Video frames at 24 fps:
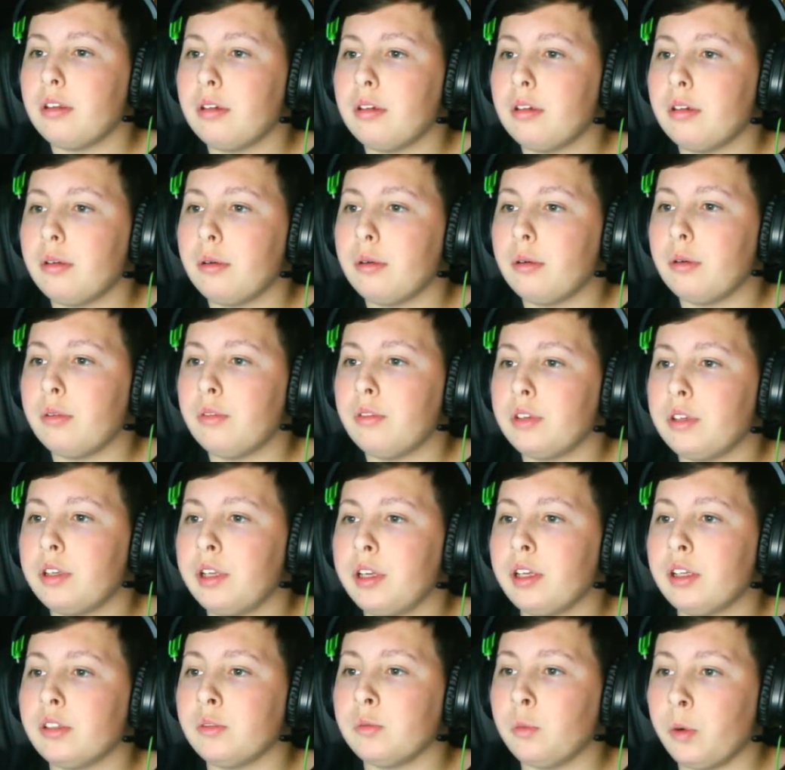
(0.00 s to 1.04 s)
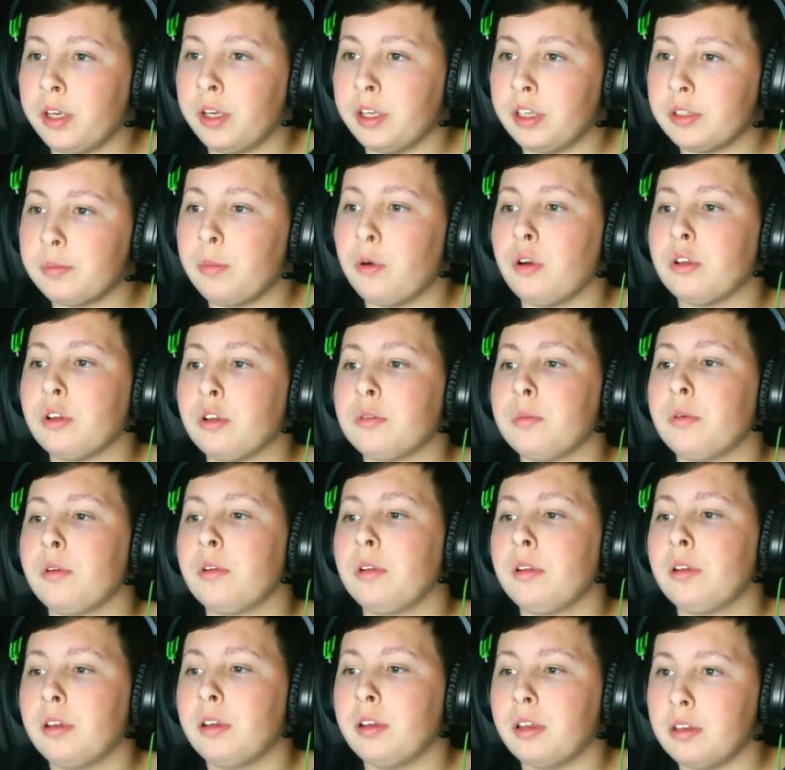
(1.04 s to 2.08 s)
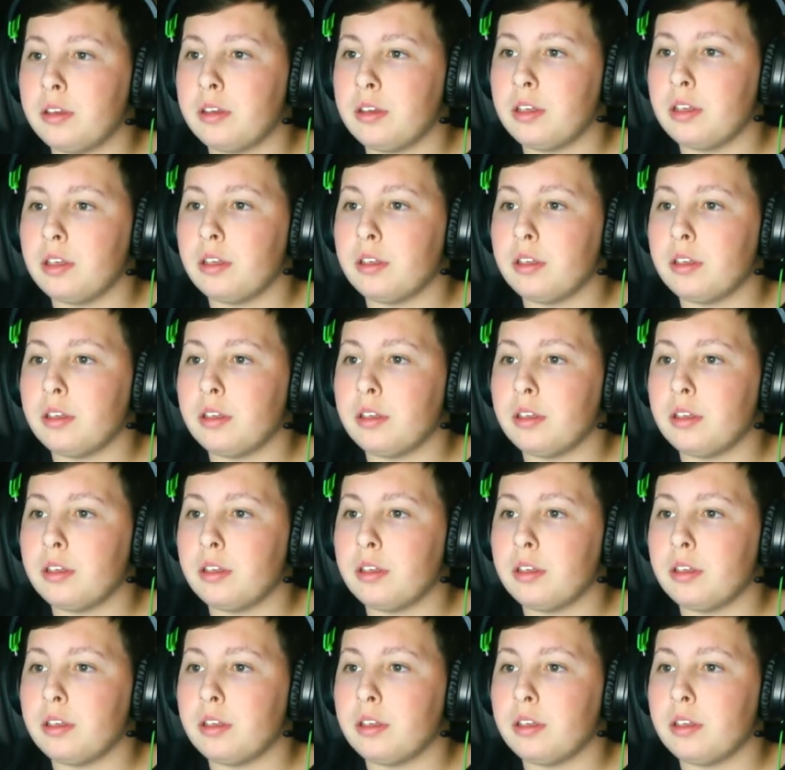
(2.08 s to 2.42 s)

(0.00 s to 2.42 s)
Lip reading: Overtake as wide as possible. Indeed.